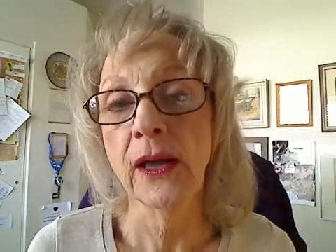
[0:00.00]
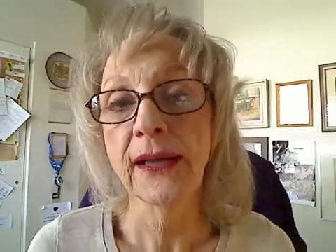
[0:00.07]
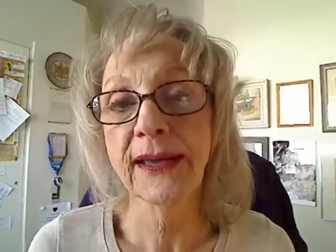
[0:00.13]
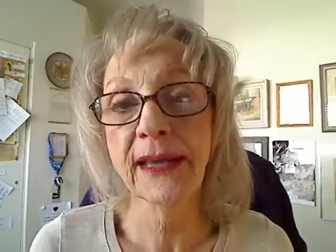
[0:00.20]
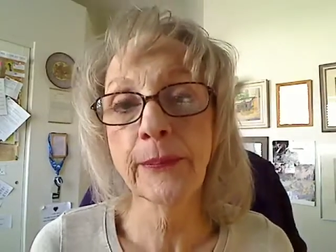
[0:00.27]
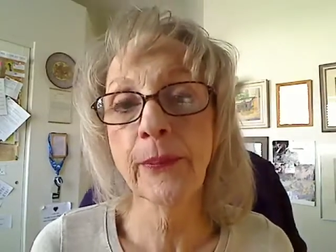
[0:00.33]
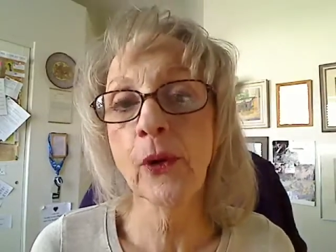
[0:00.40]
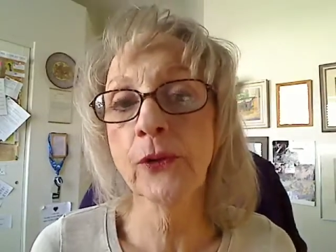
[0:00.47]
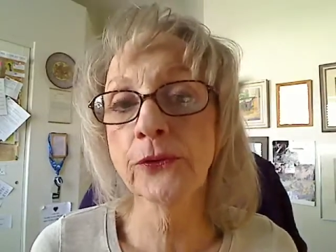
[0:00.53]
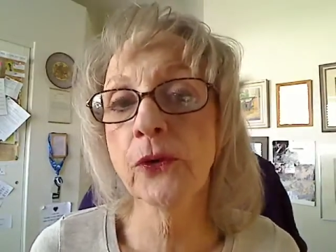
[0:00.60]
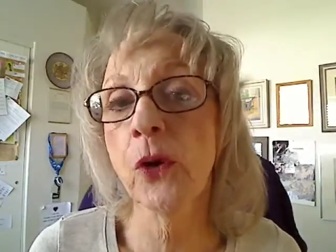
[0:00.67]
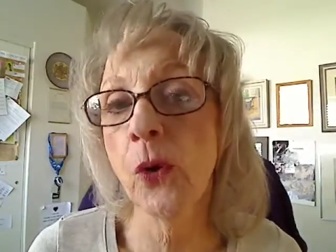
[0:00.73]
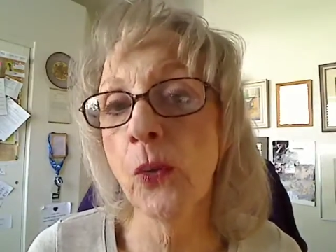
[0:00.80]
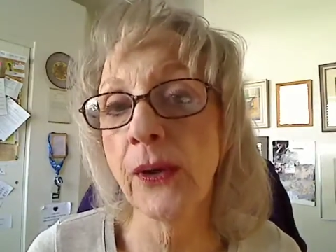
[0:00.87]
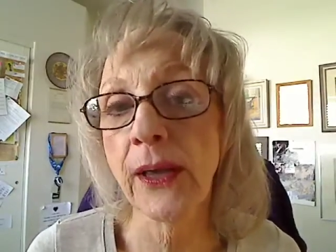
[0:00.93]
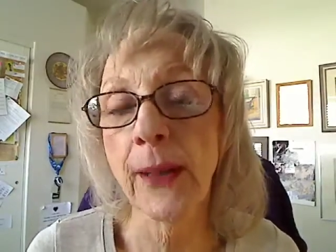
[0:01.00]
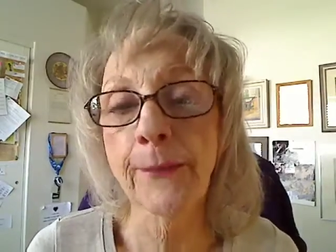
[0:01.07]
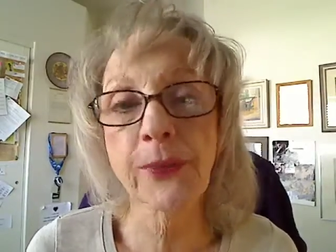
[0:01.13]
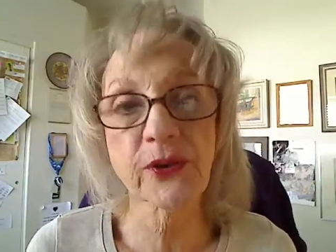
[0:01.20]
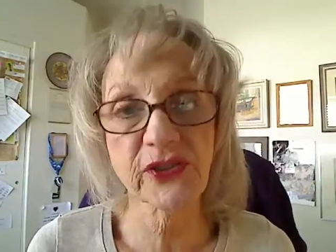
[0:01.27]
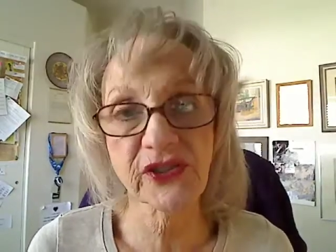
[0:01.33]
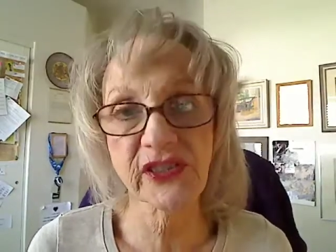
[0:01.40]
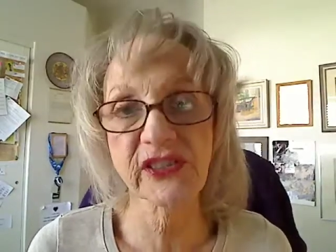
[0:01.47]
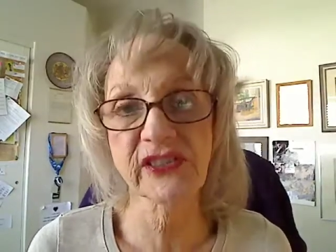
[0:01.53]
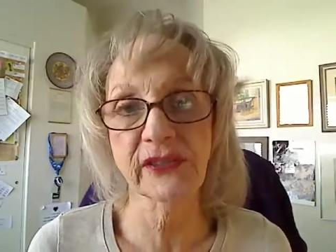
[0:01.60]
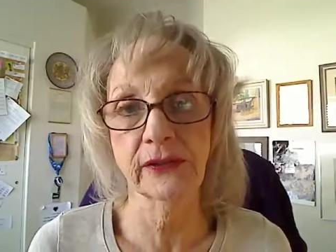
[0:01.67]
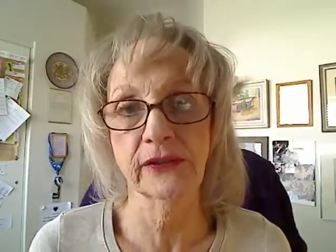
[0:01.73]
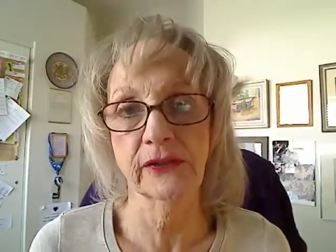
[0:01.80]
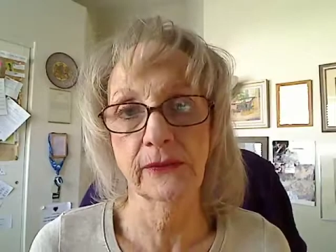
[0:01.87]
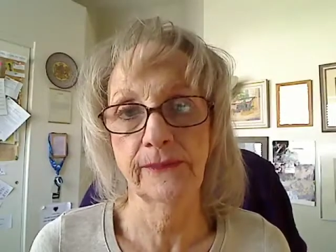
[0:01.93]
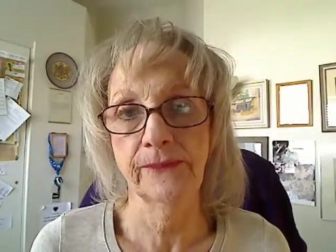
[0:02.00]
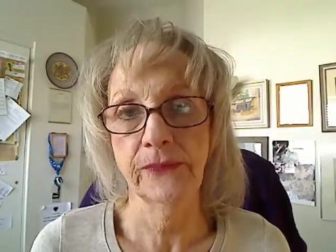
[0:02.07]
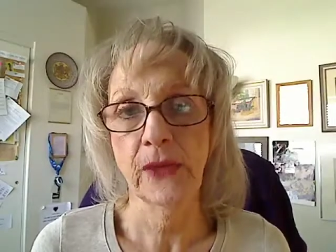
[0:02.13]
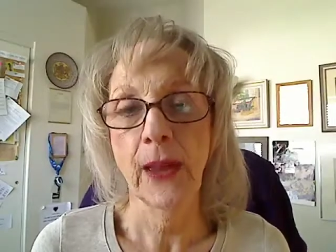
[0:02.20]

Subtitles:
Keep on going. Persistence.